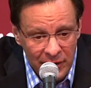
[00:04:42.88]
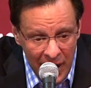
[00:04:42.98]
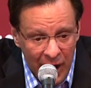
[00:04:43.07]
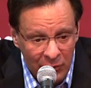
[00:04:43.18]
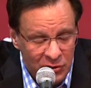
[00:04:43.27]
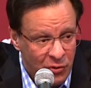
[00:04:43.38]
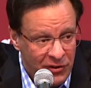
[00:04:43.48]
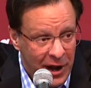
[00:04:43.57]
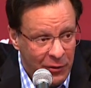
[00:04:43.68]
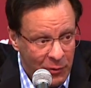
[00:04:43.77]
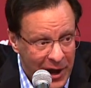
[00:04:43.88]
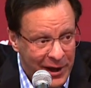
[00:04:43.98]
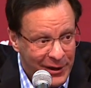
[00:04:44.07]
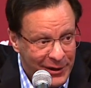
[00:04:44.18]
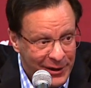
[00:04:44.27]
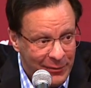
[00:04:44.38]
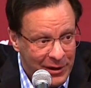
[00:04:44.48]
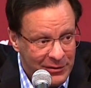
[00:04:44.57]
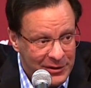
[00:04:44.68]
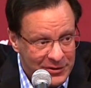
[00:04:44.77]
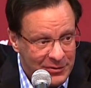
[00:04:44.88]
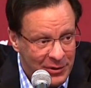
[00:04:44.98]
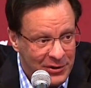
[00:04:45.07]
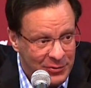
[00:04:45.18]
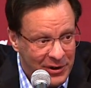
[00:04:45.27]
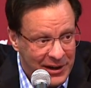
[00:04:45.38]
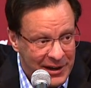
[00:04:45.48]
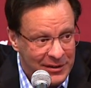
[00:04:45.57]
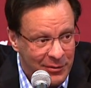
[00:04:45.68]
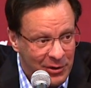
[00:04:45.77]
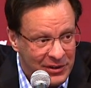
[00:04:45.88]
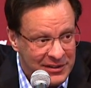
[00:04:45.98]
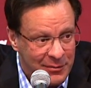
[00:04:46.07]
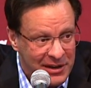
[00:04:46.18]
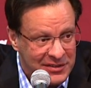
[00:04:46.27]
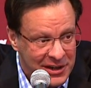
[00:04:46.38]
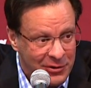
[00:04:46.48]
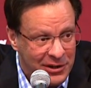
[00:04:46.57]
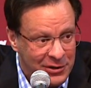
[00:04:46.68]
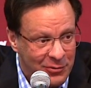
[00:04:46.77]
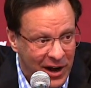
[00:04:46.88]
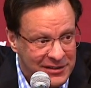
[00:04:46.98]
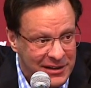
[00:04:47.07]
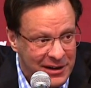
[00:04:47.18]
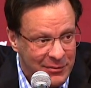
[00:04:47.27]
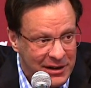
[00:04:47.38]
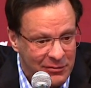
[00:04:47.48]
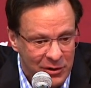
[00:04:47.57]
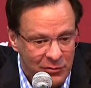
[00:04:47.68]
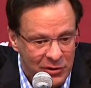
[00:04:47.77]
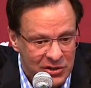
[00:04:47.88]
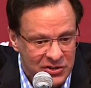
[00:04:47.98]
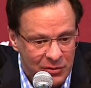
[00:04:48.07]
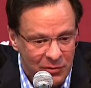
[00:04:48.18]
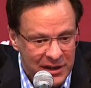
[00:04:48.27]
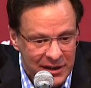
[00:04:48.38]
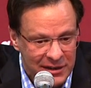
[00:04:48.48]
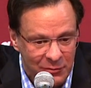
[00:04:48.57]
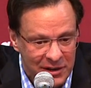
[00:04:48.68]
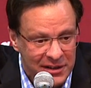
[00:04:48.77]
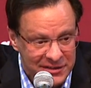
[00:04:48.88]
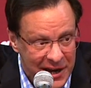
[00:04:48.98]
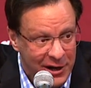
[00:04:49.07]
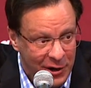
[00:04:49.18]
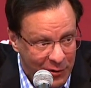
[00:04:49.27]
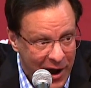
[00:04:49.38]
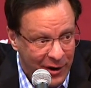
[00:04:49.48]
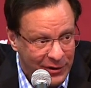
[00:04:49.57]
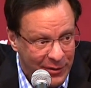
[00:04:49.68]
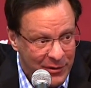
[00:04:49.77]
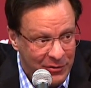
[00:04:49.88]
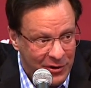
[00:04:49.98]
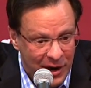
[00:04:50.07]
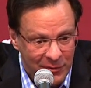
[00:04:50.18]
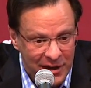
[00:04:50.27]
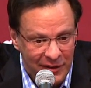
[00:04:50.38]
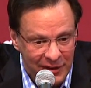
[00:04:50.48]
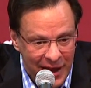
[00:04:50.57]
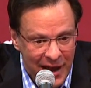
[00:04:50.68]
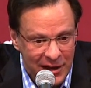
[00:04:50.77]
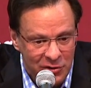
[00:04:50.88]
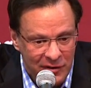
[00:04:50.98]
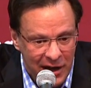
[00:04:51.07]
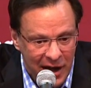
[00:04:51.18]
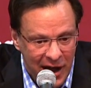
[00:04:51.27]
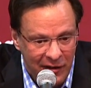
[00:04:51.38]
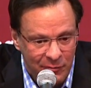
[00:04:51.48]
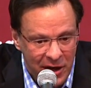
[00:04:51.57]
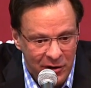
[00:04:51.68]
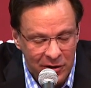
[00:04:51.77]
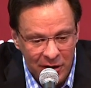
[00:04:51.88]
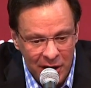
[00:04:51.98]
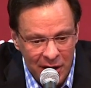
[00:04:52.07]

Yeah, it was moving out of the way. Yeah. I mean, it is what it is. I mean, I don't think it's any big secret. You watched it. I mean, we didn't stand our ground. I mean, when they're coming down the lane, you've got to have better.